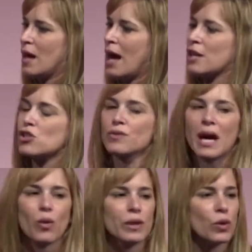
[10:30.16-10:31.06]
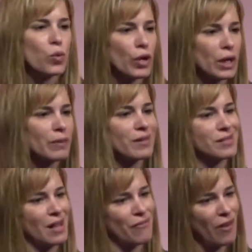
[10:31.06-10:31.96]
And so now we are working with the
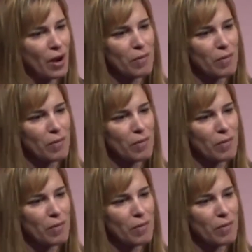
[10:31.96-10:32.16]
State Fire